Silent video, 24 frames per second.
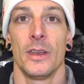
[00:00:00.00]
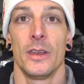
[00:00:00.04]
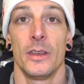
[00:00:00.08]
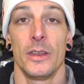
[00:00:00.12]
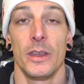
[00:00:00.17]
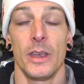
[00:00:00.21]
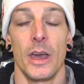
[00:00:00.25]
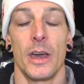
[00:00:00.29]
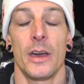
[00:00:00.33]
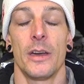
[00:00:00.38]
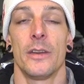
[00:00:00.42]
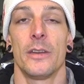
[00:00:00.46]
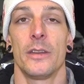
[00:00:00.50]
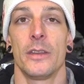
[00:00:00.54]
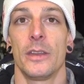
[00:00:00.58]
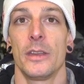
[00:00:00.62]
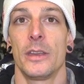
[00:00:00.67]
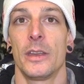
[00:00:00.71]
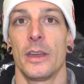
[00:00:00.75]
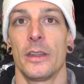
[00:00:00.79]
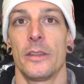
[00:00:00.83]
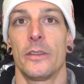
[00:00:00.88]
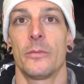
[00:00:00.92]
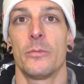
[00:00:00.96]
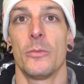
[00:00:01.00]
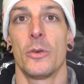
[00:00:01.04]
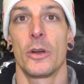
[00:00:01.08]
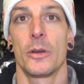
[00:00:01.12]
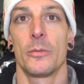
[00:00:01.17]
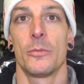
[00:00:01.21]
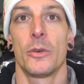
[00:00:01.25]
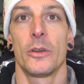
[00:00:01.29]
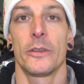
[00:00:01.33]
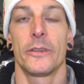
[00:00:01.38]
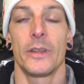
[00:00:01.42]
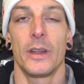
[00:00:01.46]
Yeah, he gets more
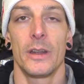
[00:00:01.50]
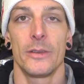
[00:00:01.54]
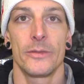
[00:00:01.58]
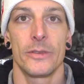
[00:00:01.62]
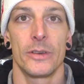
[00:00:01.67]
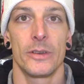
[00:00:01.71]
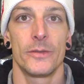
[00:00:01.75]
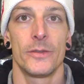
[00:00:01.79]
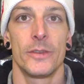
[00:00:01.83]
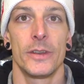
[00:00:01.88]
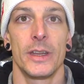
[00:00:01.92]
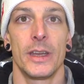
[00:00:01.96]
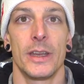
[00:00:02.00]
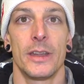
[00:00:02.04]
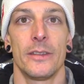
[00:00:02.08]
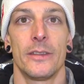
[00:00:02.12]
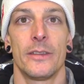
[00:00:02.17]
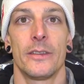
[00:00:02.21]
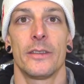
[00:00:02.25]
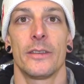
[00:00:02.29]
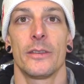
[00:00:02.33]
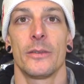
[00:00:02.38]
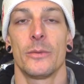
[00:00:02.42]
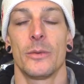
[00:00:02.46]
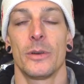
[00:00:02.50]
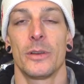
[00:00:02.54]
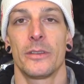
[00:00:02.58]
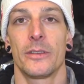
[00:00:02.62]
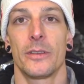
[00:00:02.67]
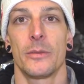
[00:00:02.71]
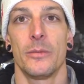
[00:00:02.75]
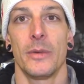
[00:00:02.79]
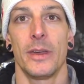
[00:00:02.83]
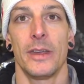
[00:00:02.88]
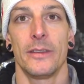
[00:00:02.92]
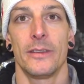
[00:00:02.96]
and more self-confidence.
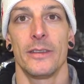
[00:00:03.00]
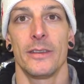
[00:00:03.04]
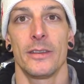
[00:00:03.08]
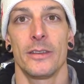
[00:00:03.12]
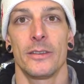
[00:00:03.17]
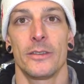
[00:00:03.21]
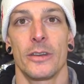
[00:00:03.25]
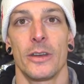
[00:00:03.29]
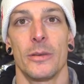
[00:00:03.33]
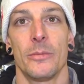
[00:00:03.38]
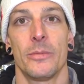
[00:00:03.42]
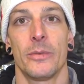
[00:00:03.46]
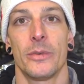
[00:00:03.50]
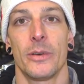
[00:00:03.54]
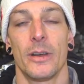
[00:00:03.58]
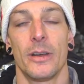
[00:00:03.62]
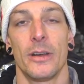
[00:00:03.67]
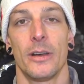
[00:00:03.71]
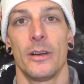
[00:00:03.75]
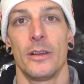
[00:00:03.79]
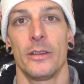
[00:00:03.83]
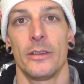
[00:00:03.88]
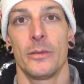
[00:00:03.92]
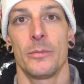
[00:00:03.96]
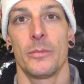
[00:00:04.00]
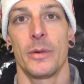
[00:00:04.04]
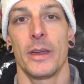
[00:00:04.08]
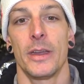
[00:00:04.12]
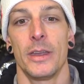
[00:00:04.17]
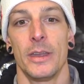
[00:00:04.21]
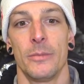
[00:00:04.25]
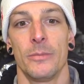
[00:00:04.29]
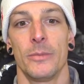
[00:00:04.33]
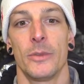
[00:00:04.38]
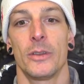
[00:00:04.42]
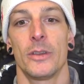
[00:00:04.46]
Was amazing job also by
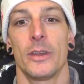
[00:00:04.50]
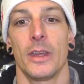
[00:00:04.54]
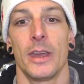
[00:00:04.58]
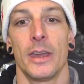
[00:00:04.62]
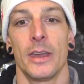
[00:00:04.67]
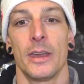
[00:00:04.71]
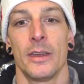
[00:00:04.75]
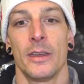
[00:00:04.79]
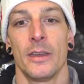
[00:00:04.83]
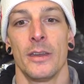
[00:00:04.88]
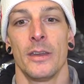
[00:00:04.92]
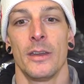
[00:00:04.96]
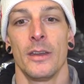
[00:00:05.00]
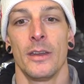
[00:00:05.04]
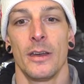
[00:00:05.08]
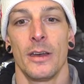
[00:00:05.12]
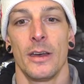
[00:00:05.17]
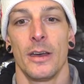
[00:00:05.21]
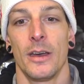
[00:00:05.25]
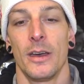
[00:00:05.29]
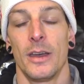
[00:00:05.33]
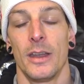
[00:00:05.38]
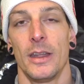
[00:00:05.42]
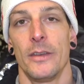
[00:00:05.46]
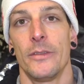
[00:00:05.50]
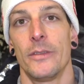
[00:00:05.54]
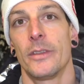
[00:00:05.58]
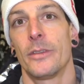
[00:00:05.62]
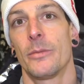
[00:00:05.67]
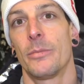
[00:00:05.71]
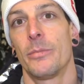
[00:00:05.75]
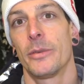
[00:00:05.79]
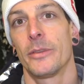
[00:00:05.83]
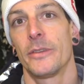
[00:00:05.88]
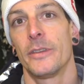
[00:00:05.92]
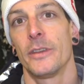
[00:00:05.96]
him today.
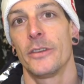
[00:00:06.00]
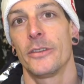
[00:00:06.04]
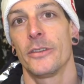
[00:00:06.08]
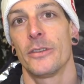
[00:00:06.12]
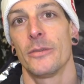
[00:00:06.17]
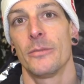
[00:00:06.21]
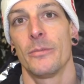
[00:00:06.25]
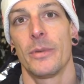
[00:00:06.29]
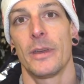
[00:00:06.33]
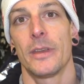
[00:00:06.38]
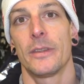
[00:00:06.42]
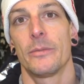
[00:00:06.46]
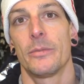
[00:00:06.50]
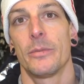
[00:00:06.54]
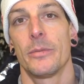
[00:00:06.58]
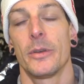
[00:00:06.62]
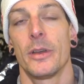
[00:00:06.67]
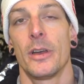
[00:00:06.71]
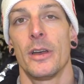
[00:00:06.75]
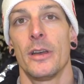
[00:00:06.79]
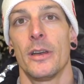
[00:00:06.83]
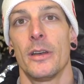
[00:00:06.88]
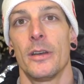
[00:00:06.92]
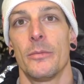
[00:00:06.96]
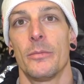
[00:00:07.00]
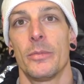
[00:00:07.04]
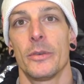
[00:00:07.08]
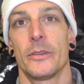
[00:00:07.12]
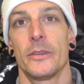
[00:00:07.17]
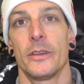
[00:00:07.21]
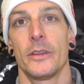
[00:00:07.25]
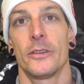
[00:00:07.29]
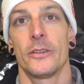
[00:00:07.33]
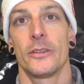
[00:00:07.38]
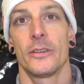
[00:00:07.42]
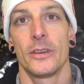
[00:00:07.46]
11th position, best
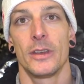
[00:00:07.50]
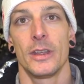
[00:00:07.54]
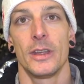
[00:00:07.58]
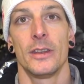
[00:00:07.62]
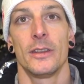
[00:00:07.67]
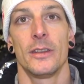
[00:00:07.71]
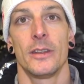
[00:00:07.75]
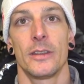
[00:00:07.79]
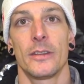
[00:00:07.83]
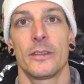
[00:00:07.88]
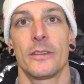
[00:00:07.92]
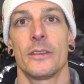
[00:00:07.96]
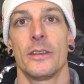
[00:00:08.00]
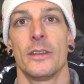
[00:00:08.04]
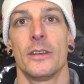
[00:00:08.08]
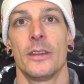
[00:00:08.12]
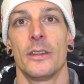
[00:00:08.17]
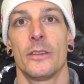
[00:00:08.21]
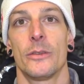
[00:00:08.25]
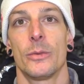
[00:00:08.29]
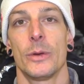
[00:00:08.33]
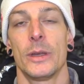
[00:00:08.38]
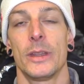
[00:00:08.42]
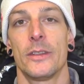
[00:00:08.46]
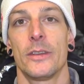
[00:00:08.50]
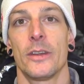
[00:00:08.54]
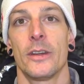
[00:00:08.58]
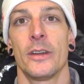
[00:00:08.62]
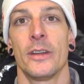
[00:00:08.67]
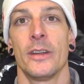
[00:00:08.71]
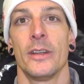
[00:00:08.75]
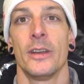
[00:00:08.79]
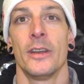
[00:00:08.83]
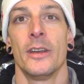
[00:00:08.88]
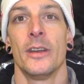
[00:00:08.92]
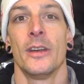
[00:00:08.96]
position in this
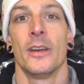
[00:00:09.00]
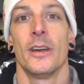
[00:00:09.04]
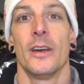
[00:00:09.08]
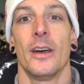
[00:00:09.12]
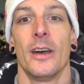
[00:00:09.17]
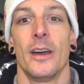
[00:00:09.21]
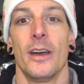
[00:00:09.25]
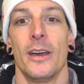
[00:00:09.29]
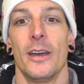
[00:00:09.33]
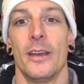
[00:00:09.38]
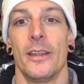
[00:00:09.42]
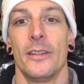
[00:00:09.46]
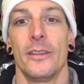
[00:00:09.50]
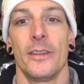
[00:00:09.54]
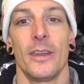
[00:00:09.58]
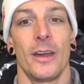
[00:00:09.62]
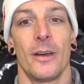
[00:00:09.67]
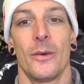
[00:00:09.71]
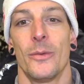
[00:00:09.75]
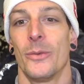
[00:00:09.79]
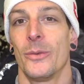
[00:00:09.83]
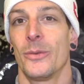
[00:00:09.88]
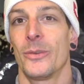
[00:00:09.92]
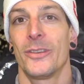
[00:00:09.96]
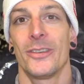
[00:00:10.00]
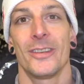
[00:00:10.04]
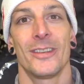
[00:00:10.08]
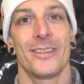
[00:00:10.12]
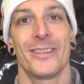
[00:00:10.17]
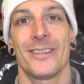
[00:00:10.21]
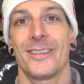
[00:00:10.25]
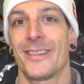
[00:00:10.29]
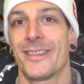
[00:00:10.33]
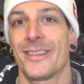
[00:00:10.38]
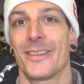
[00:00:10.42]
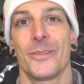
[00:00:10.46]
winter. And yeah,
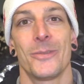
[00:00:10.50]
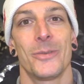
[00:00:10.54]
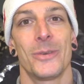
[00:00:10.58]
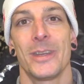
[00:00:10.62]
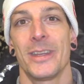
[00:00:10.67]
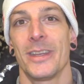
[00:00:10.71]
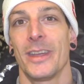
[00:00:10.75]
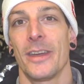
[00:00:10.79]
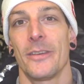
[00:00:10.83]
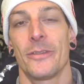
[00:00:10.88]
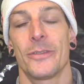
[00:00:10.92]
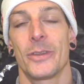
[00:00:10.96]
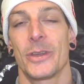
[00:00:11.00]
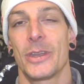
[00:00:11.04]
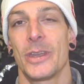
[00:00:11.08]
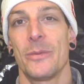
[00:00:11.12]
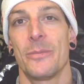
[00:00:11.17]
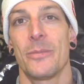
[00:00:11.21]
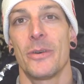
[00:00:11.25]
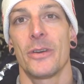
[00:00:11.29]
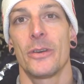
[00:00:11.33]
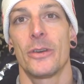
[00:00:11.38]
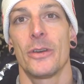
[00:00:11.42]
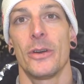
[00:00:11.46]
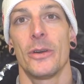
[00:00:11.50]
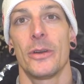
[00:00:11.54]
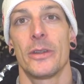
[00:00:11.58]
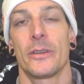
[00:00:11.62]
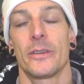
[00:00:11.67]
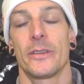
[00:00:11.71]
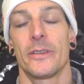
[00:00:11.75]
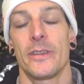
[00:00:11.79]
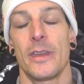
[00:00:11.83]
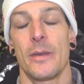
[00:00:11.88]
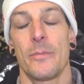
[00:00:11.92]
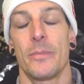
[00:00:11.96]
just we have to keep on
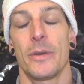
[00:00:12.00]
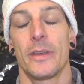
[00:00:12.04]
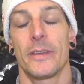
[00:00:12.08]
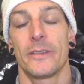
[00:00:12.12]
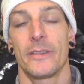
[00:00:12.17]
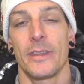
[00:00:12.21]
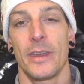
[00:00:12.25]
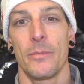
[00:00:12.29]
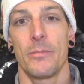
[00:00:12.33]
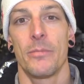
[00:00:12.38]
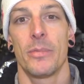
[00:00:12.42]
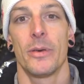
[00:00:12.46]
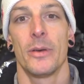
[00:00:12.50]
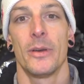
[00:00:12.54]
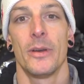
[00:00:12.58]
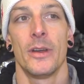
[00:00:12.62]
going step by step.